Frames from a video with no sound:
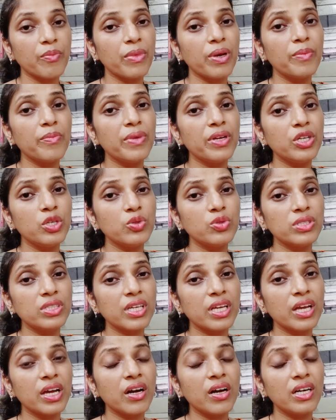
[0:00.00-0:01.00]
maybe you
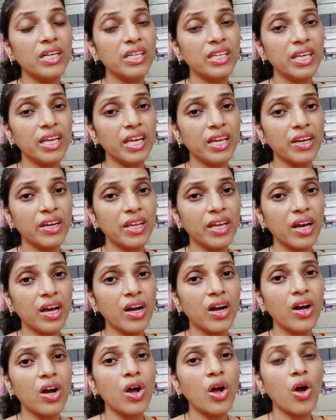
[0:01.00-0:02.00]
say
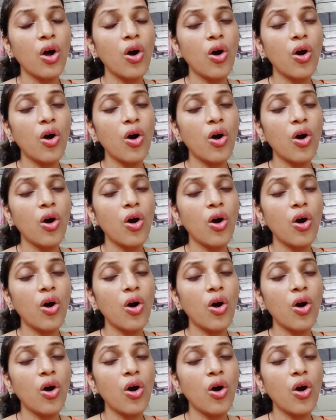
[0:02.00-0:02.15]
urticaria